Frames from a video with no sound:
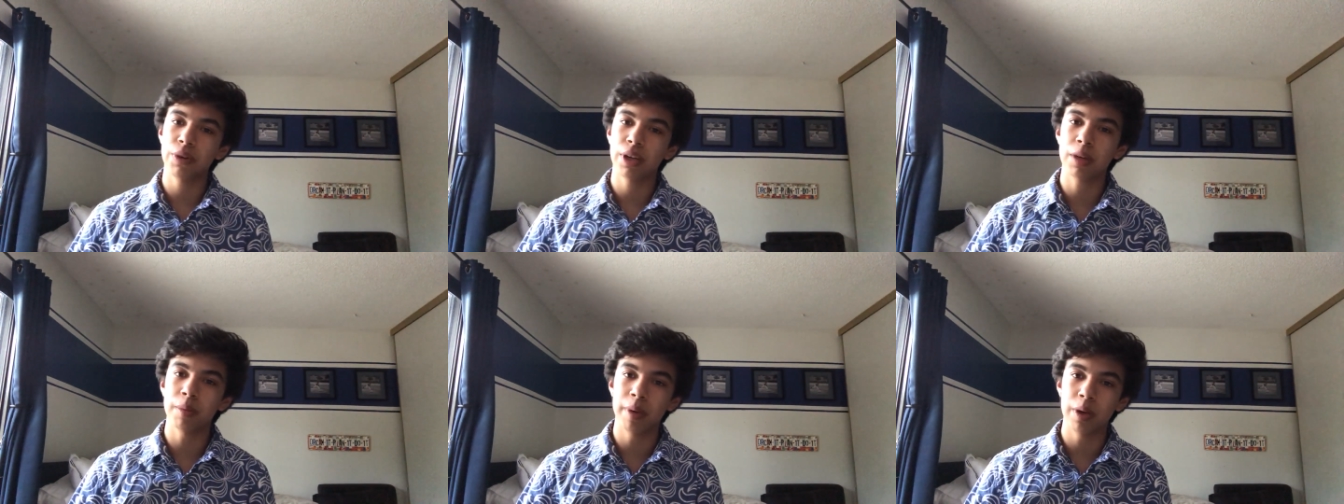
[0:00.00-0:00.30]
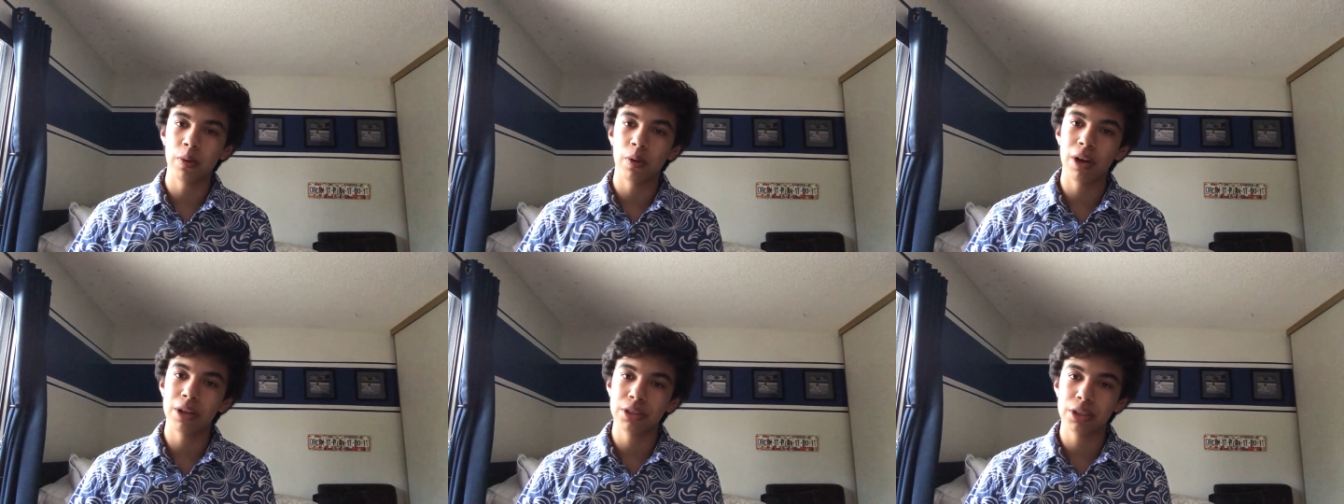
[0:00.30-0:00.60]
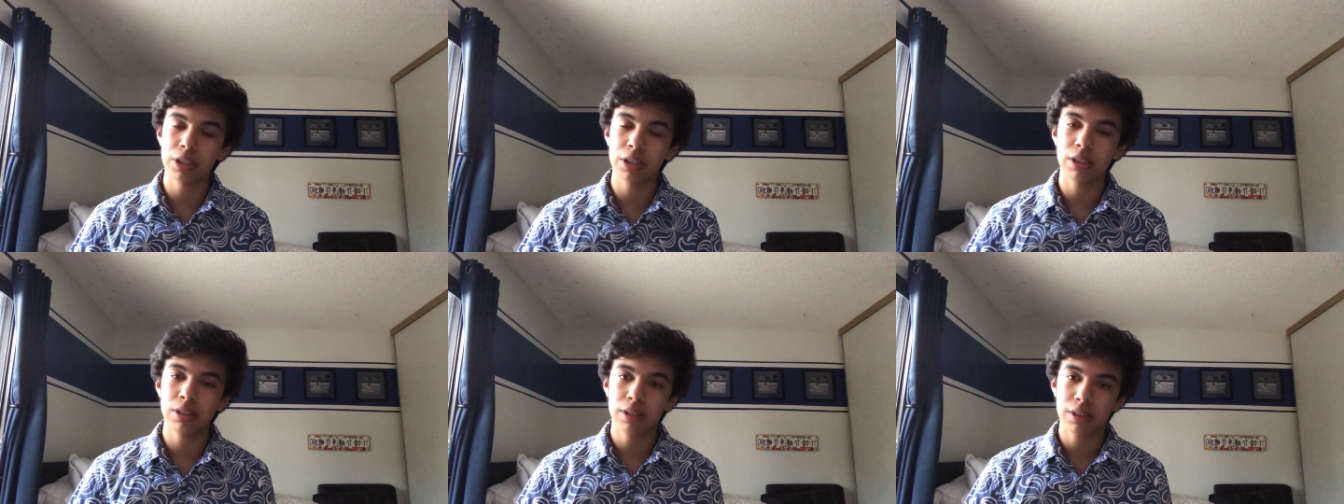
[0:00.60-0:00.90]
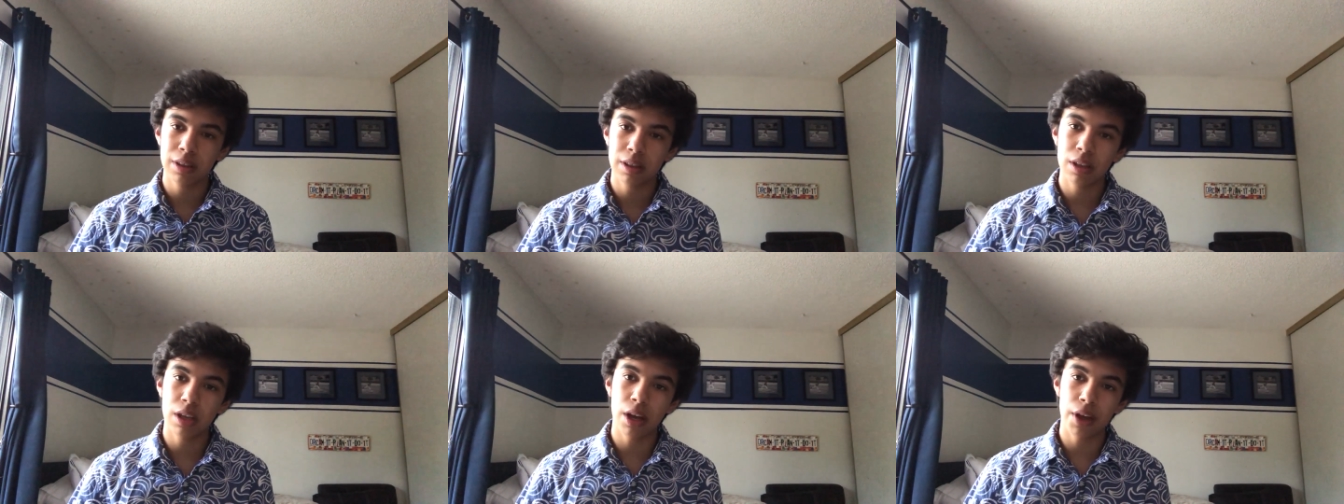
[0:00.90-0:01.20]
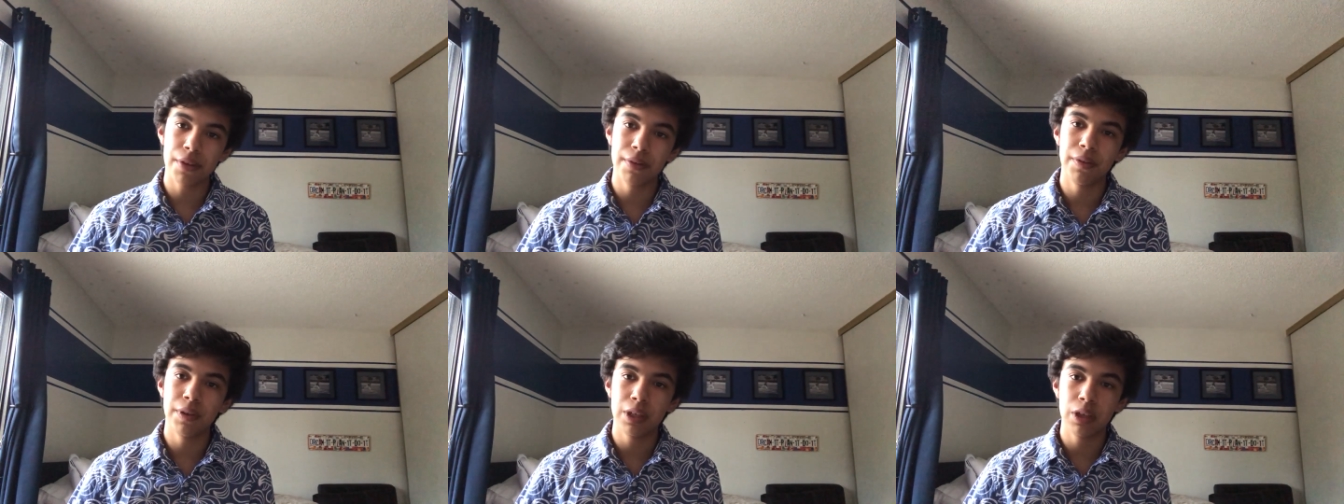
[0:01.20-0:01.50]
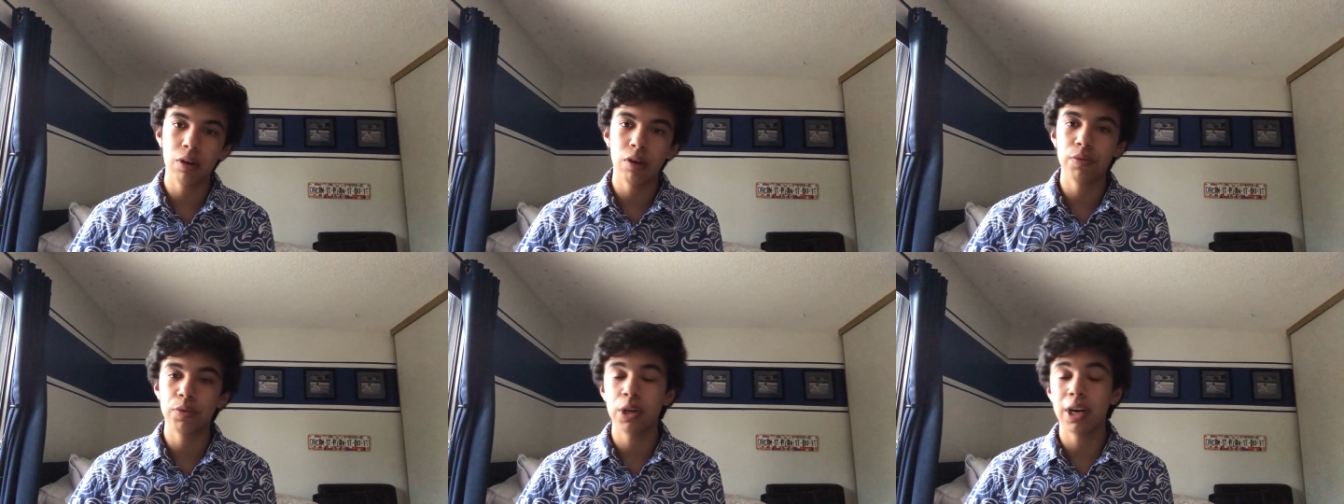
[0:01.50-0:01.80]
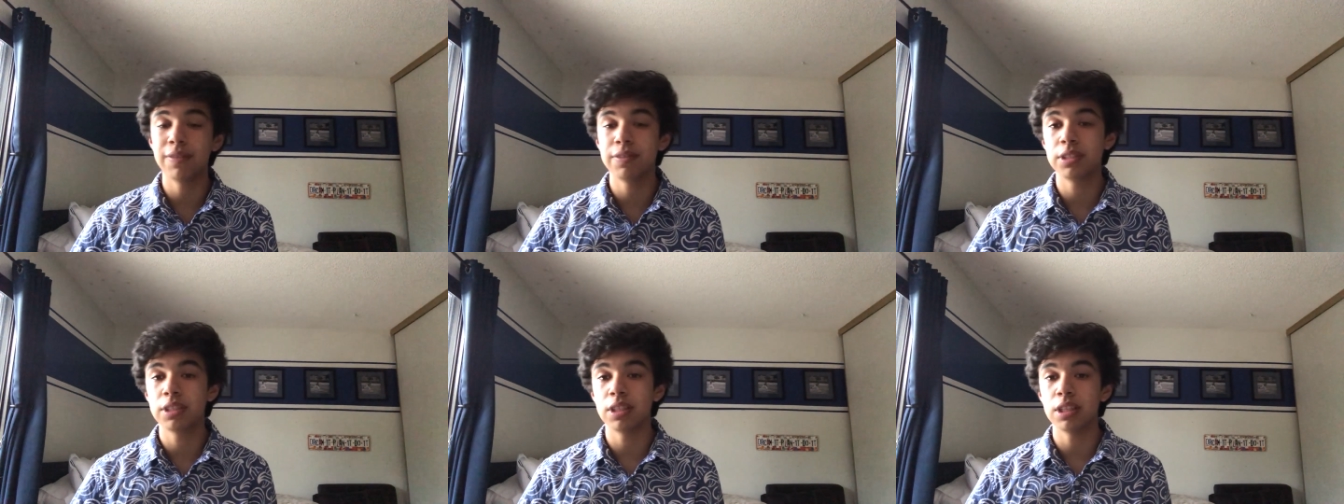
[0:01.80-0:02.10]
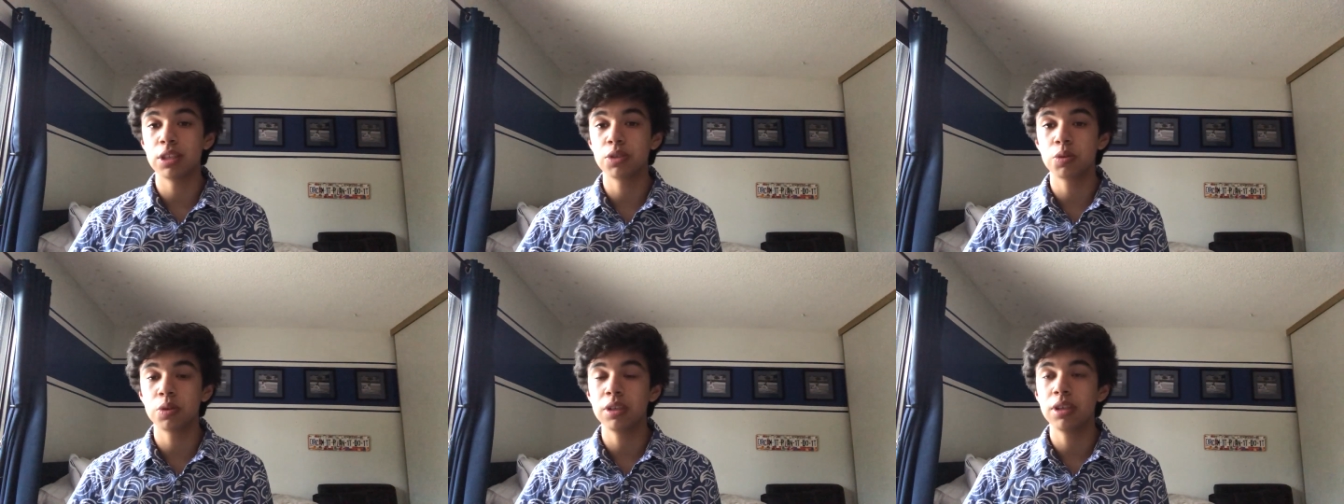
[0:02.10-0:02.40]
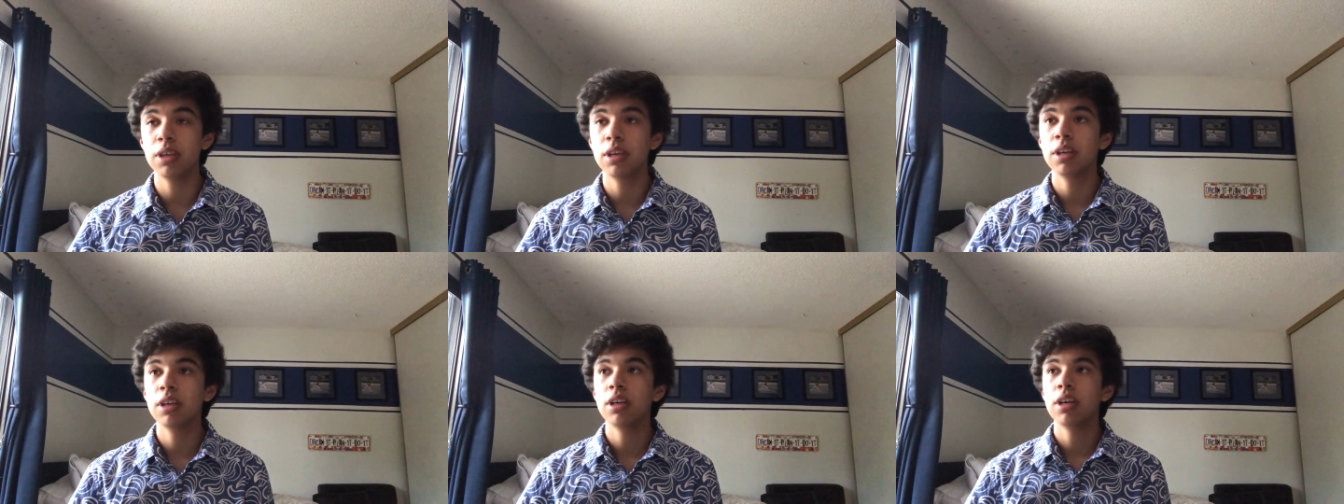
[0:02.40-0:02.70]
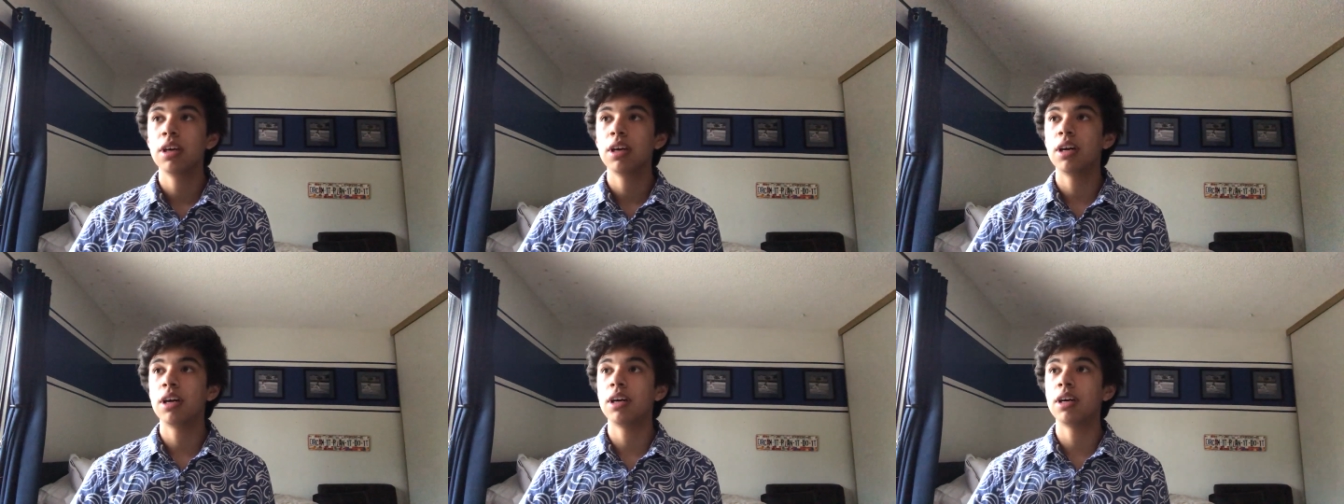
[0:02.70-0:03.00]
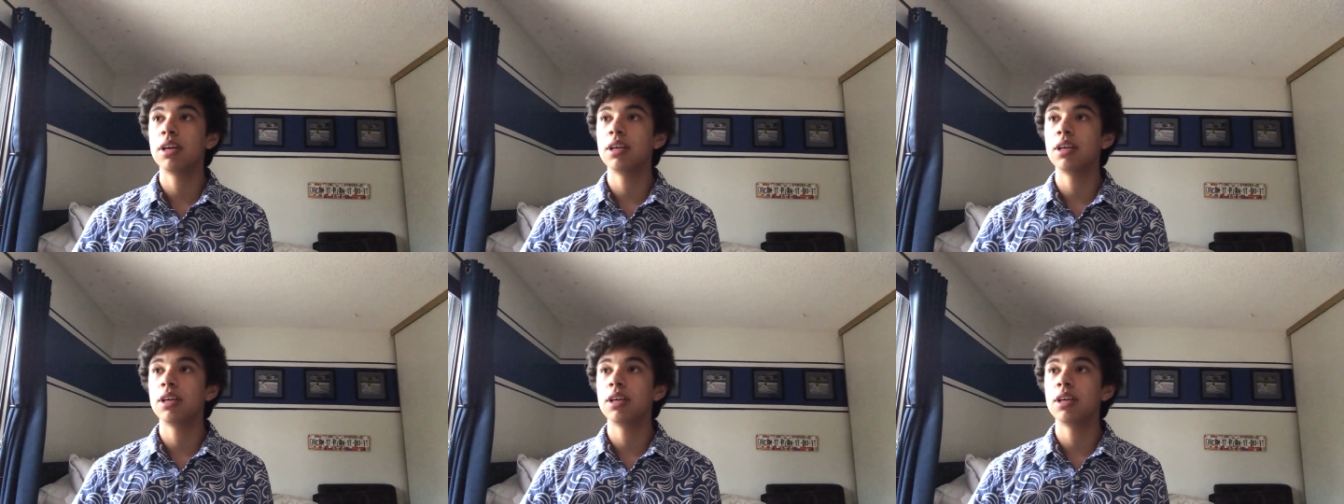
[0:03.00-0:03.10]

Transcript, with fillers: I actually recommend watching the other video if you haven't seen this one.